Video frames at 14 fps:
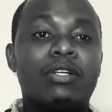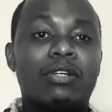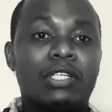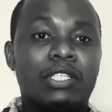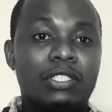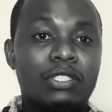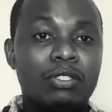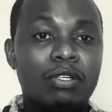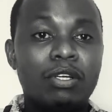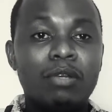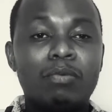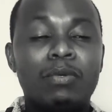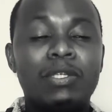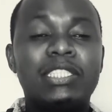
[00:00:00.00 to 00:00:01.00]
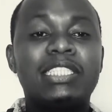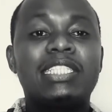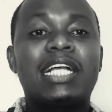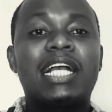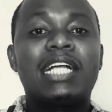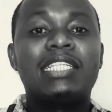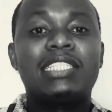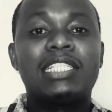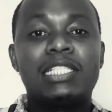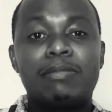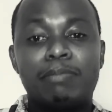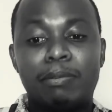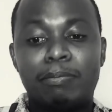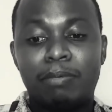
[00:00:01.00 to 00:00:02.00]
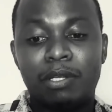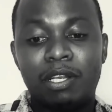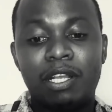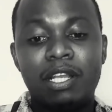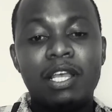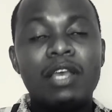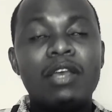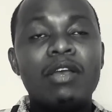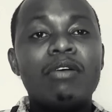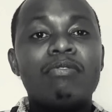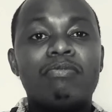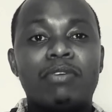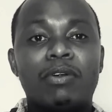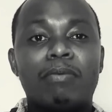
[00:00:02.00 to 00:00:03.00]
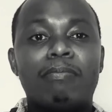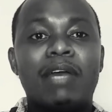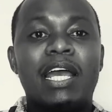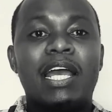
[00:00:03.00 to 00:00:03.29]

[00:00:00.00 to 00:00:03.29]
condition which catches people from